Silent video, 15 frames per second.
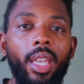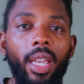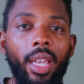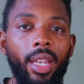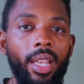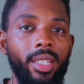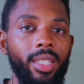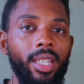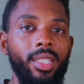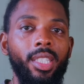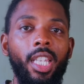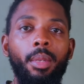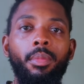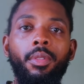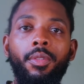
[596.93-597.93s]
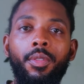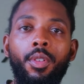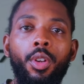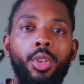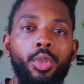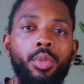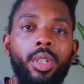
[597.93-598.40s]
And as I said
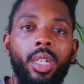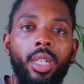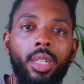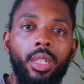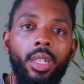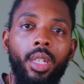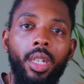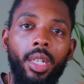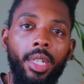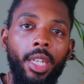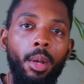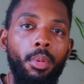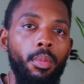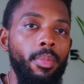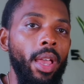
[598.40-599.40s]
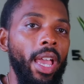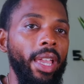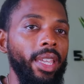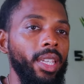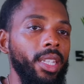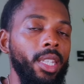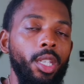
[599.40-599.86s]
before, you can double
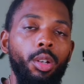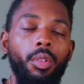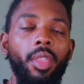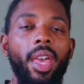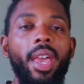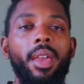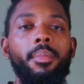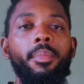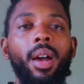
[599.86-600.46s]
back and heal that